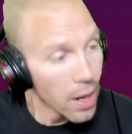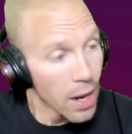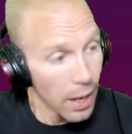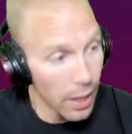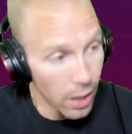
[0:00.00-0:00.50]

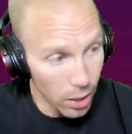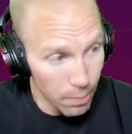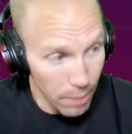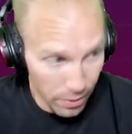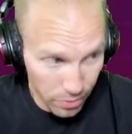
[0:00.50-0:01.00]

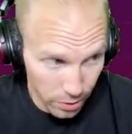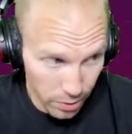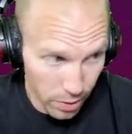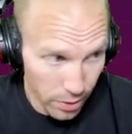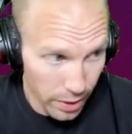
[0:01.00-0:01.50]
on May
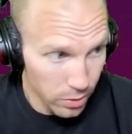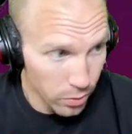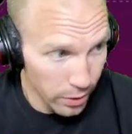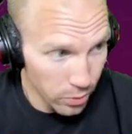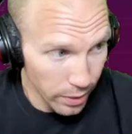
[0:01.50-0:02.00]
3rd, all right,
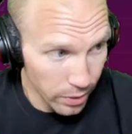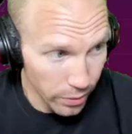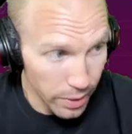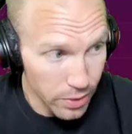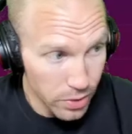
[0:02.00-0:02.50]

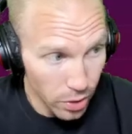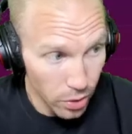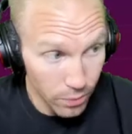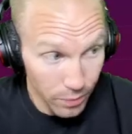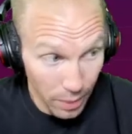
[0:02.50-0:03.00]
2023.
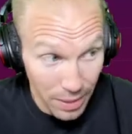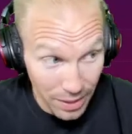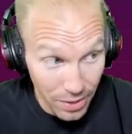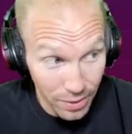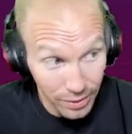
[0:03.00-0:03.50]
So, I
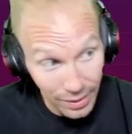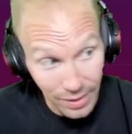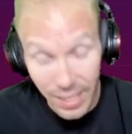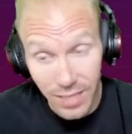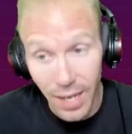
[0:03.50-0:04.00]
mean,
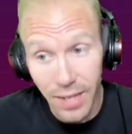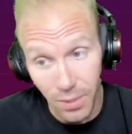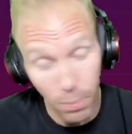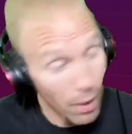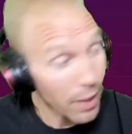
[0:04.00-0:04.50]
these
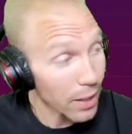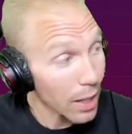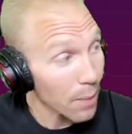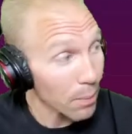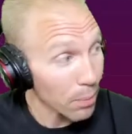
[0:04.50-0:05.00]
lines are probably going to
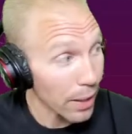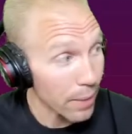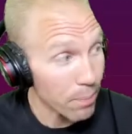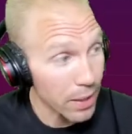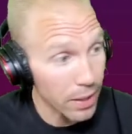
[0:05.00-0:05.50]
come in play,
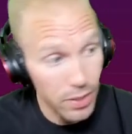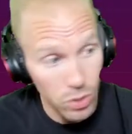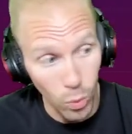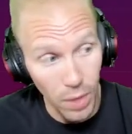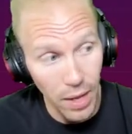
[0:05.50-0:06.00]

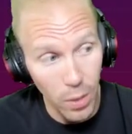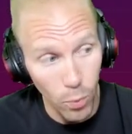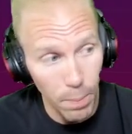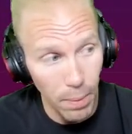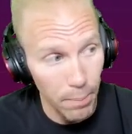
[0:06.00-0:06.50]
because when they
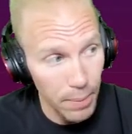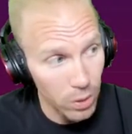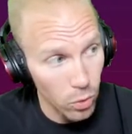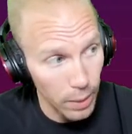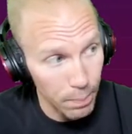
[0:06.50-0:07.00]
whip up
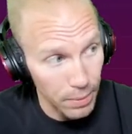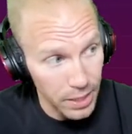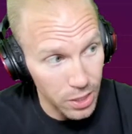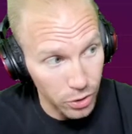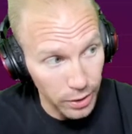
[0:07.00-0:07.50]
Bitcoin
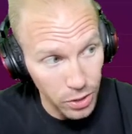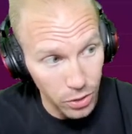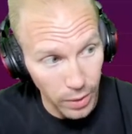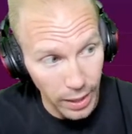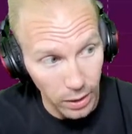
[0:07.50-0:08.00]
potentially
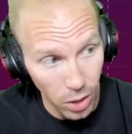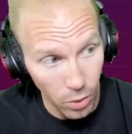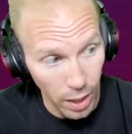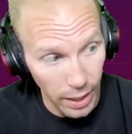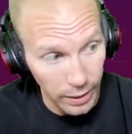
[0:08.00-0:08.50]
to a
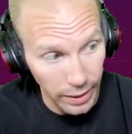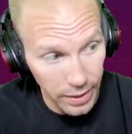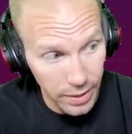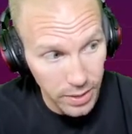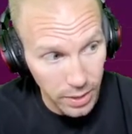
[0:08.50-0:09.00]
lower high like
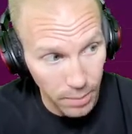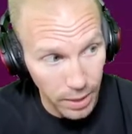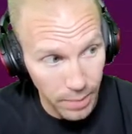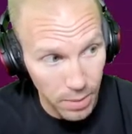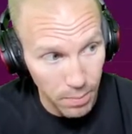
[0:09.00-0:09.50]
this,
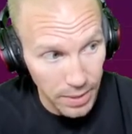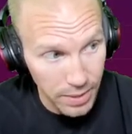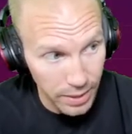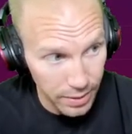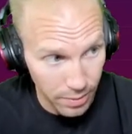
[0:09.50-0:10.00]
sometimes it
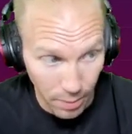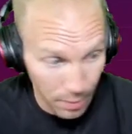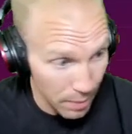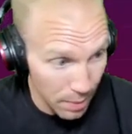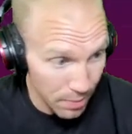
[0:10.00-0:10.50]
meets it. I
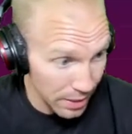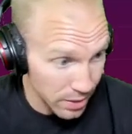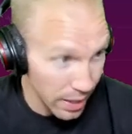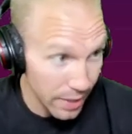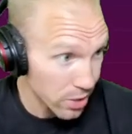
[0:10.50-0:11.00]
mean, maybe
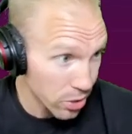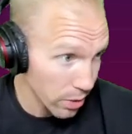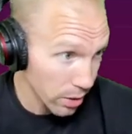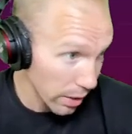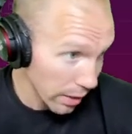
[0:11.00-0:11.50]
that is 2
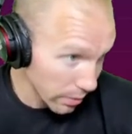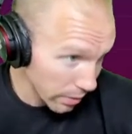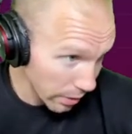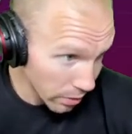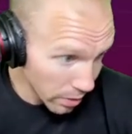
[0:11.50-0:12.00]
o'clock. I don't
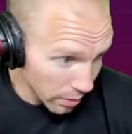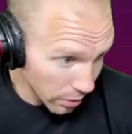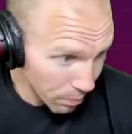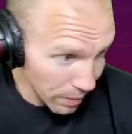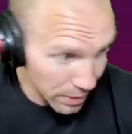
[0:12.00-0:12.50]
know.
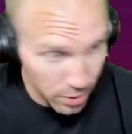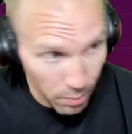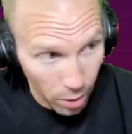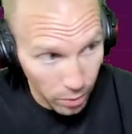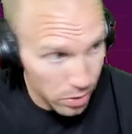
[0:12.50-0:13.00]
Nope, that's
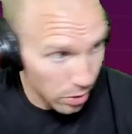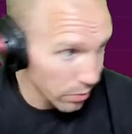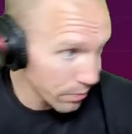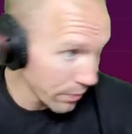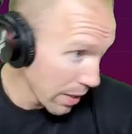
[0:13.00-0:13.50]
tomorrow.
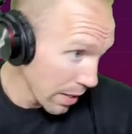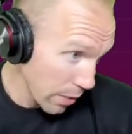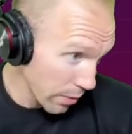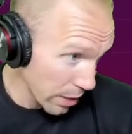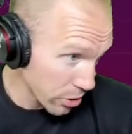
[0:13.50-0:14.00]
So
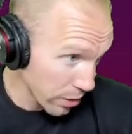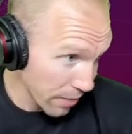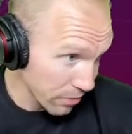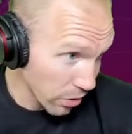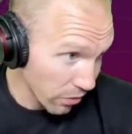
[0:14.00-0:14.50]
it would actually
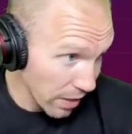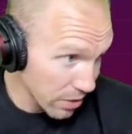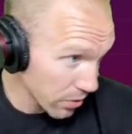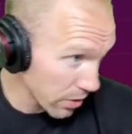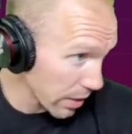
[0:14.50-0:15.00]
have to go
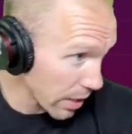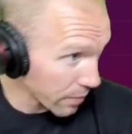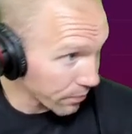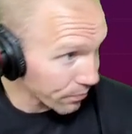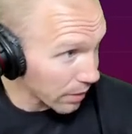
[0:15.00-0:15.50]
faster than
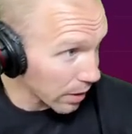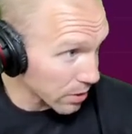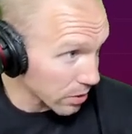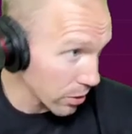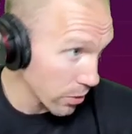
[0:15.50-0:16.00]

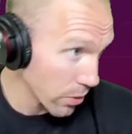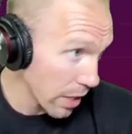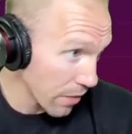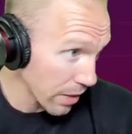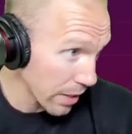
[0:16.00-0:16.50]
that. So
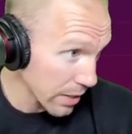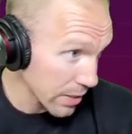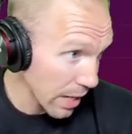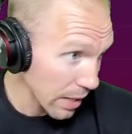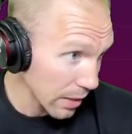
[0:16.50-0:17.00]
if it
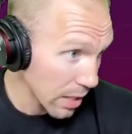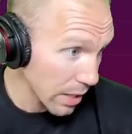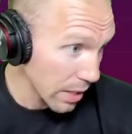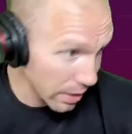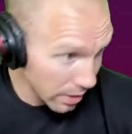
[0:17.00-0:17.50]
hits that
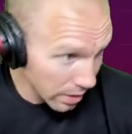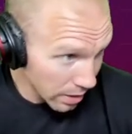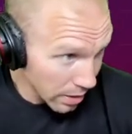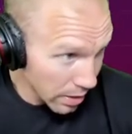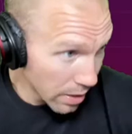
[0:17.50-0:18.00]
line,
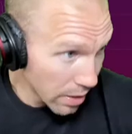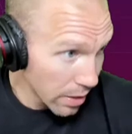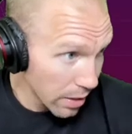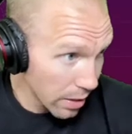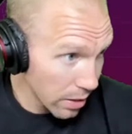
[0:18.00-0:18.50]

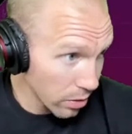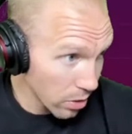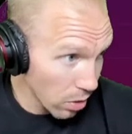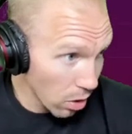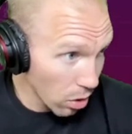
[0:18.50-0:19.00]
it'll
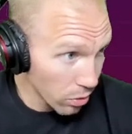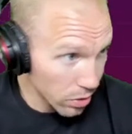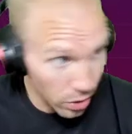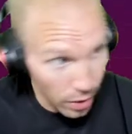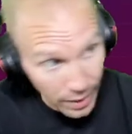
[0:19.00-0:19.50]
go all,
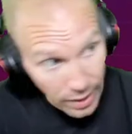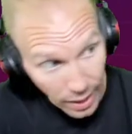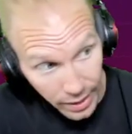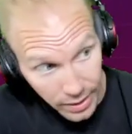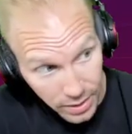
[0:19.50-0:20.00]
so
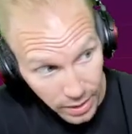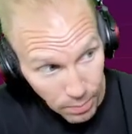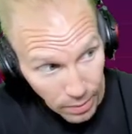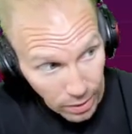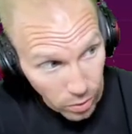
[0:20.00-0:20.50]
I could see
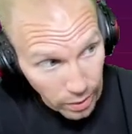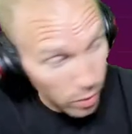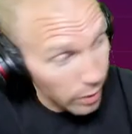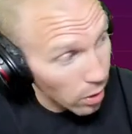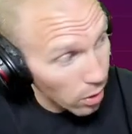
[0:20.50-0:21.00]
Bitcoin
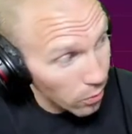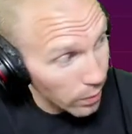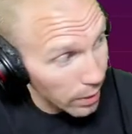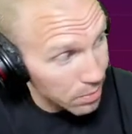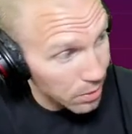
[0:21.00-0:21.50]
going all the
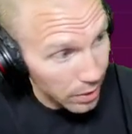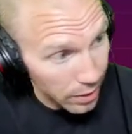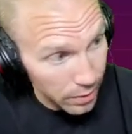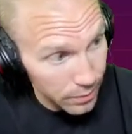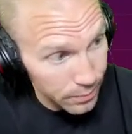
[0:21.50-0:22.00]
way up to there.